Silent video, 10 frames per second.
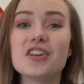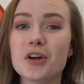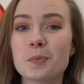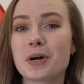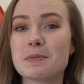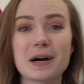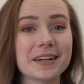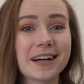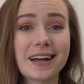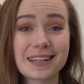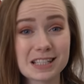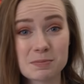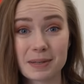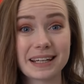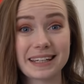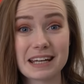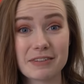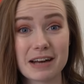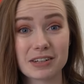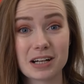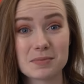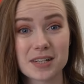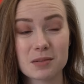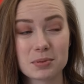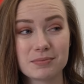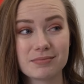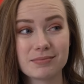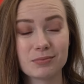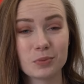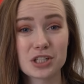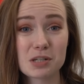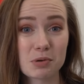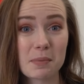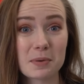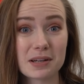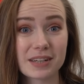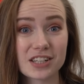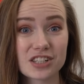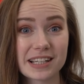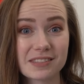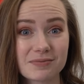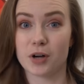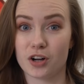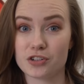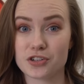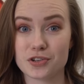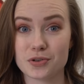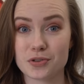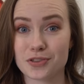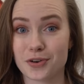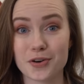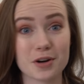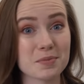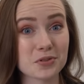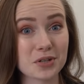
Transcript: don't worry about it, I'll explain it if it ever comes up. Which it probably will eventually. But on to throw number